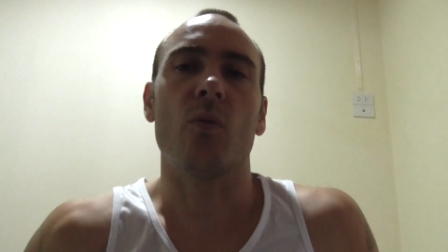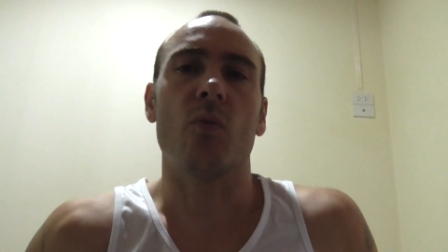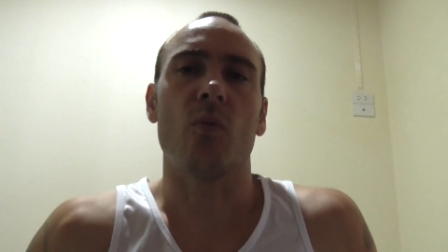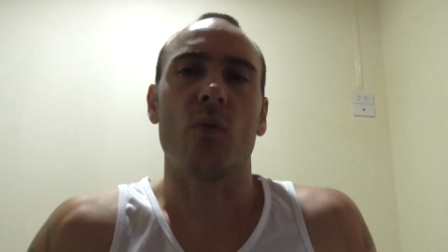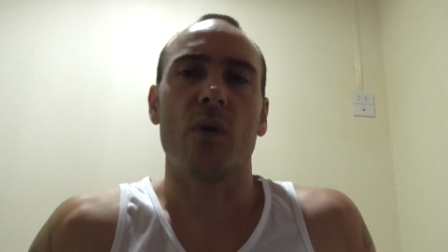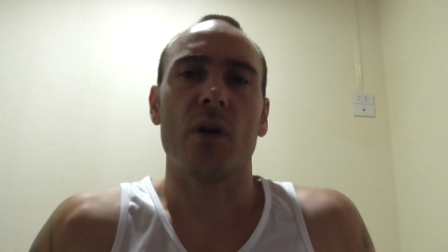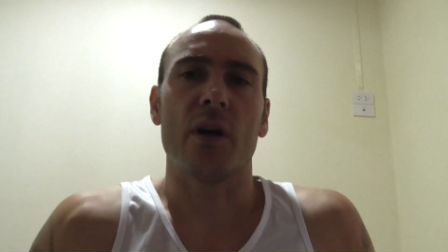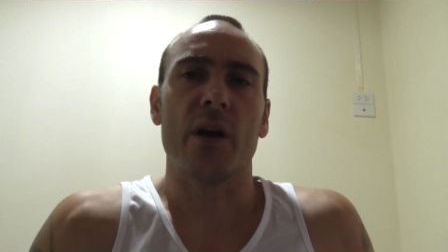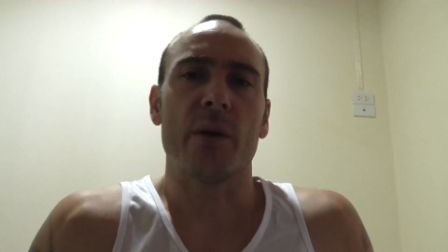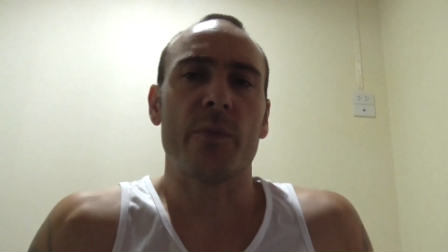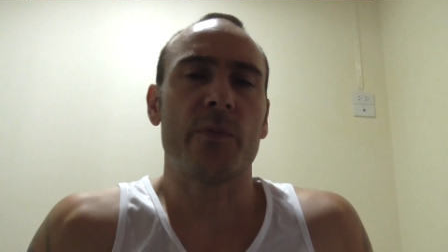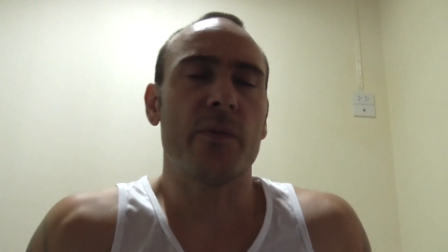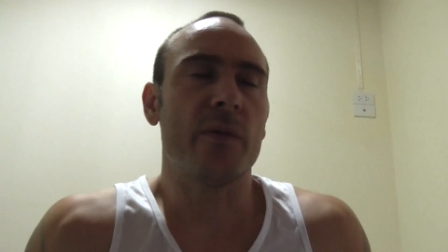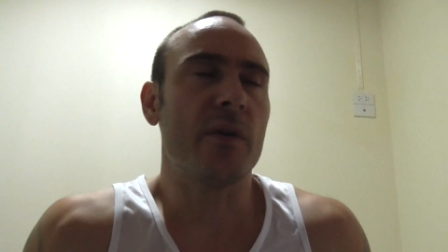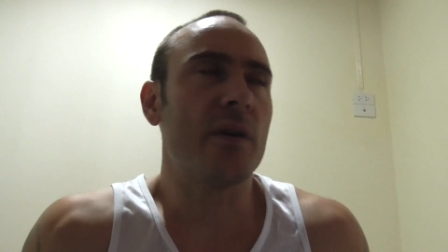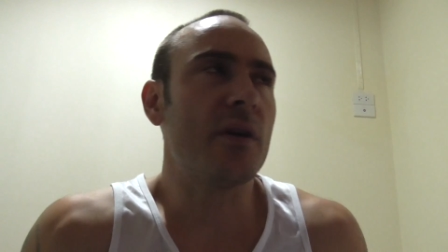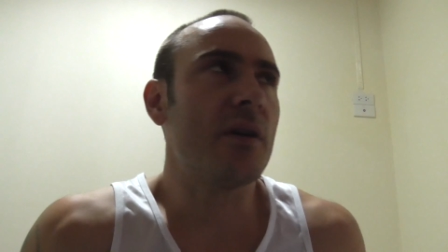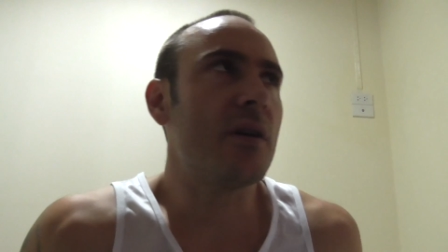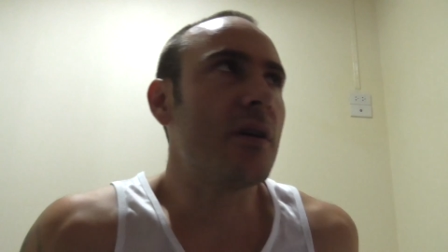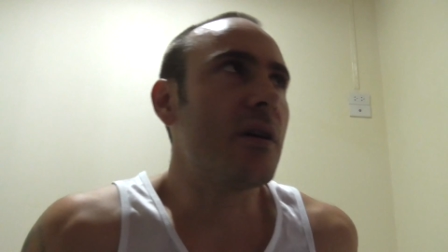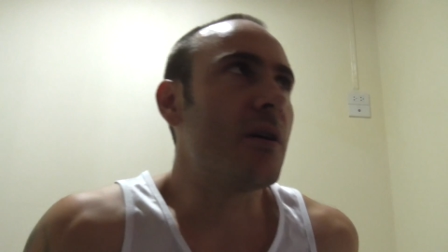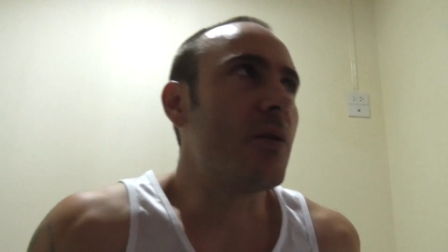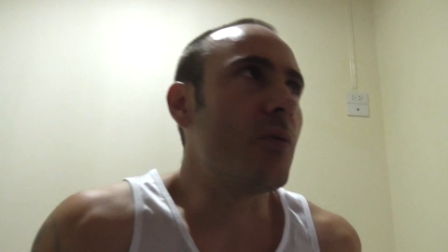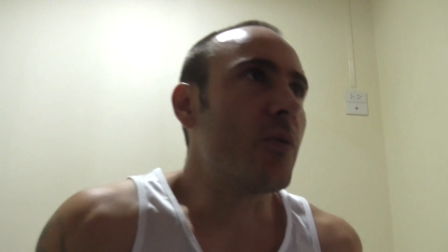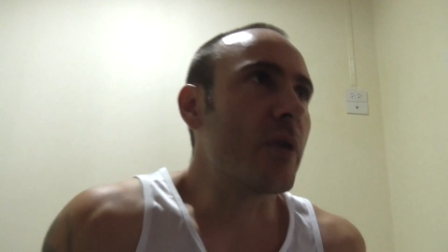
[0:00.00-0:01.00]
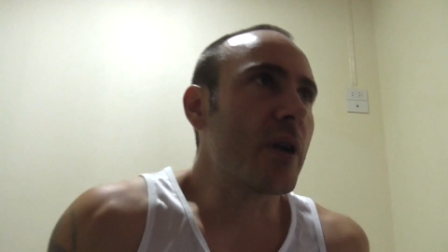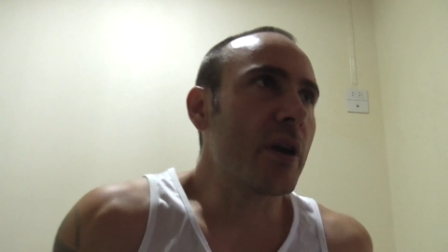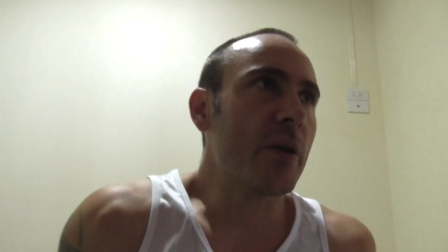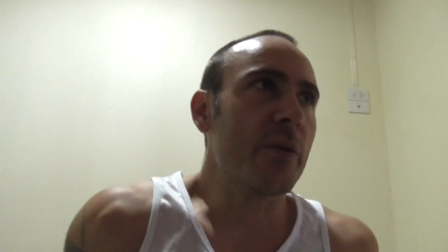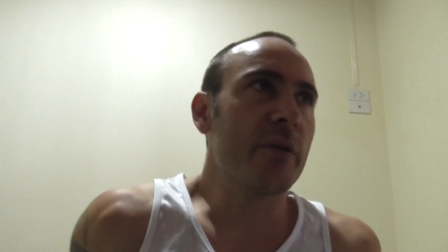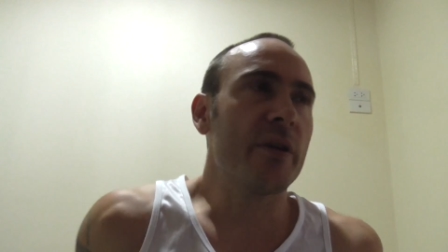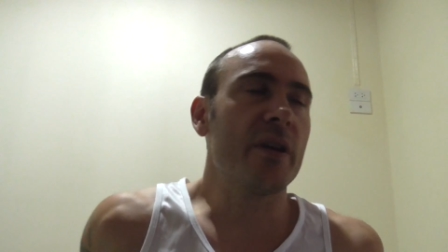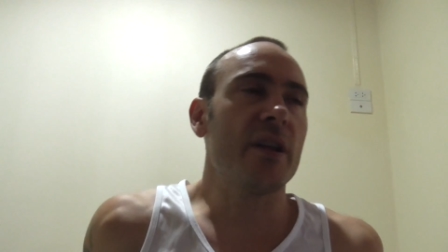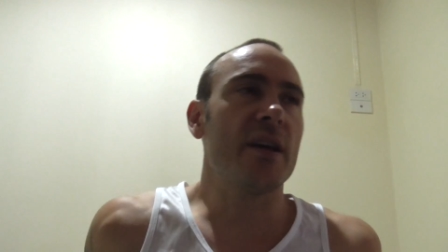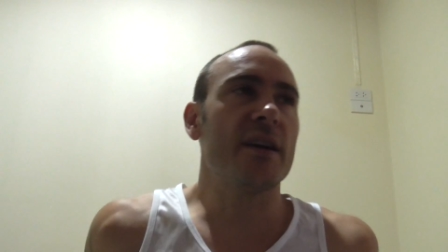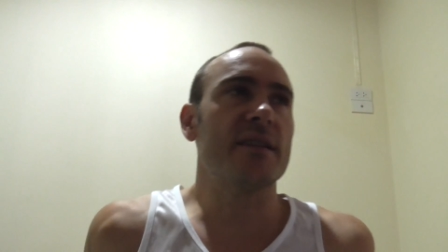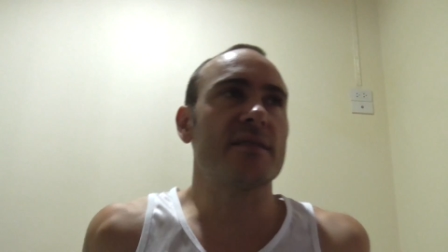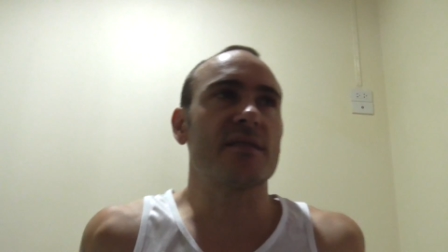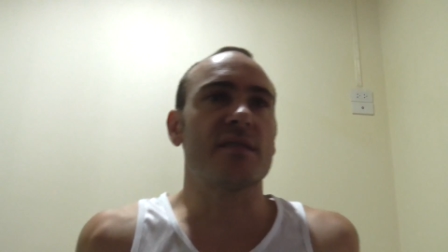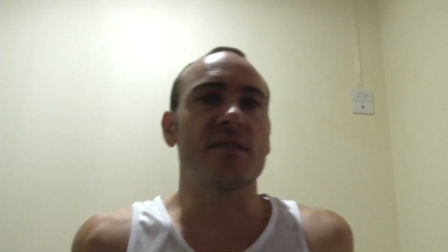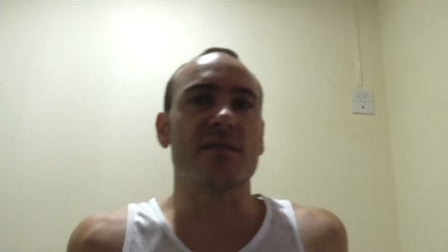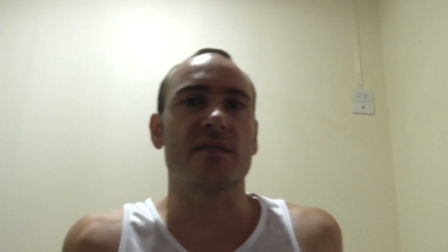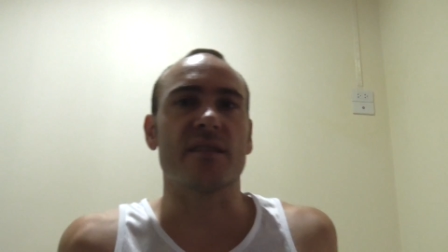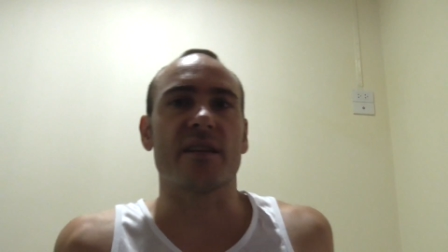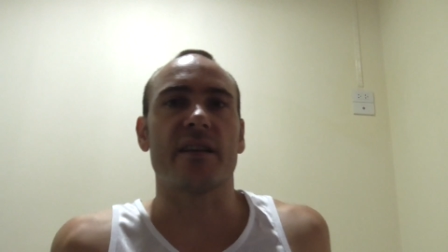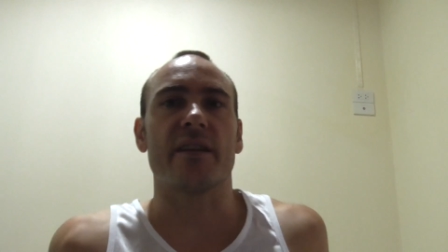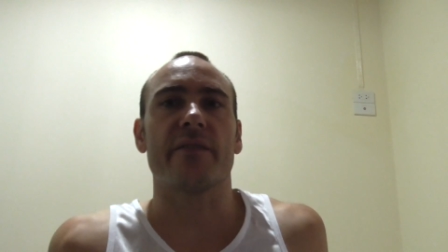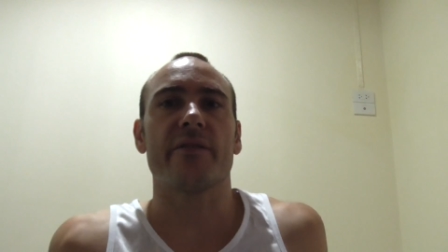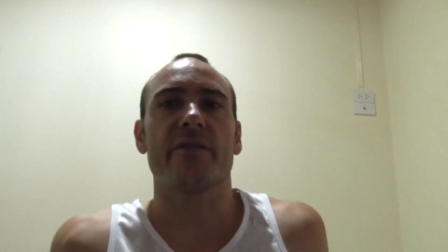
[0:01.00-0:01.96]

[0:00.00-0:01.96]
Well, I, what I realized is that